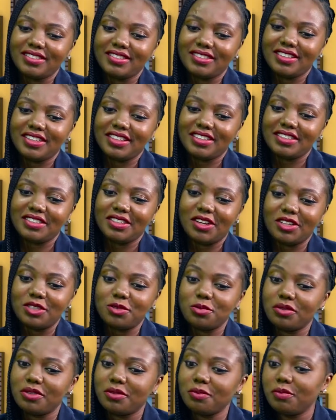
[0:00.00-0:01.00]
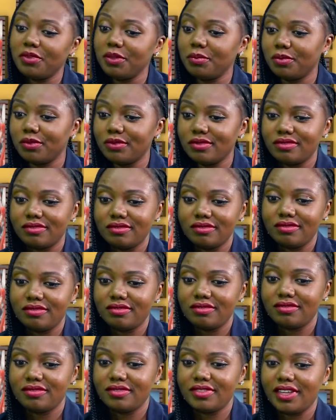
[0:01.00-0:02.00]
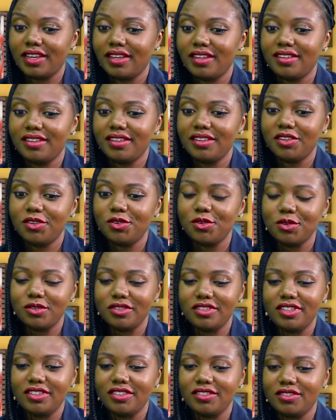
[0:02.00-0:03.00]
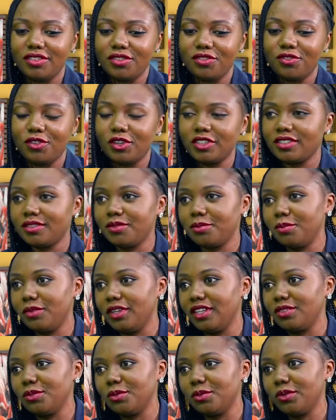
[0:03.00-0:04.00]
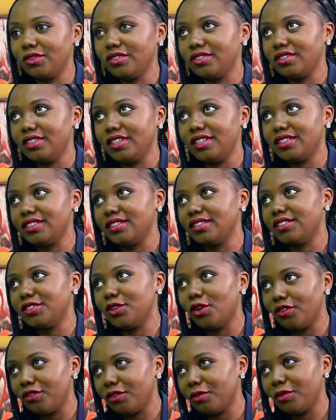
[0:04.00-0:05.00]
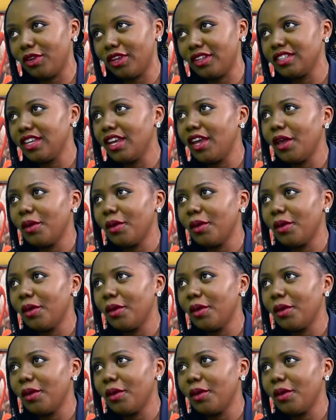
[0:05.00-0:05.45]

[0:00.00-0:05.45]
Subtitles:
it starts with people. Then, the first place we want to hit is government.